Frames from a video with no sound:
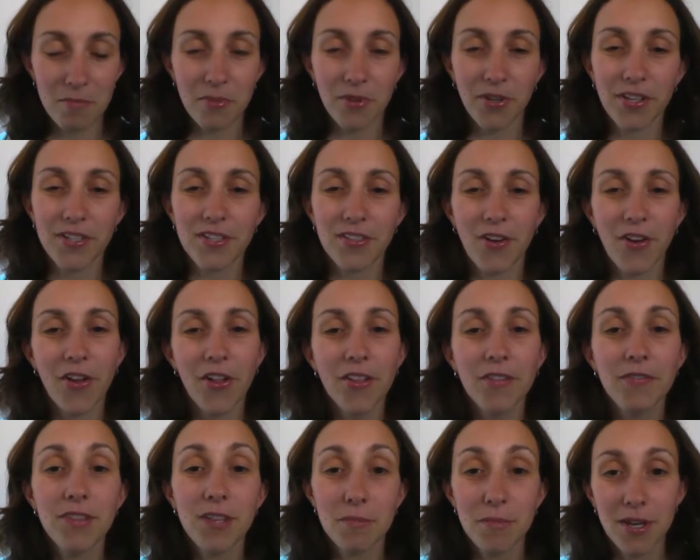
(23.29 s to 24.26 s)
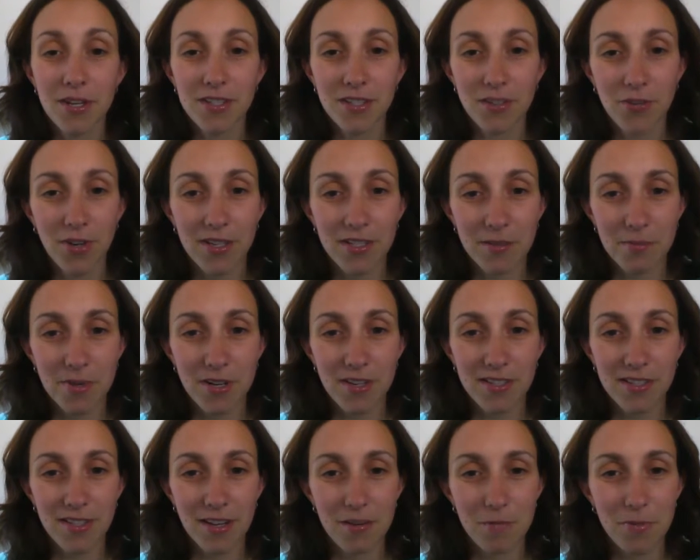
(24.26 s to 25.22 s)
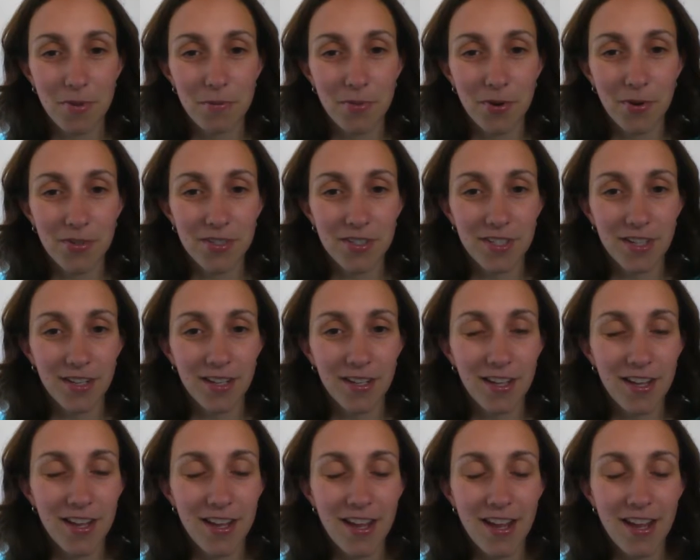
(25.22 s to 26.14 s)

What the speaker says: plus all of the amazing recipes that you've been posting.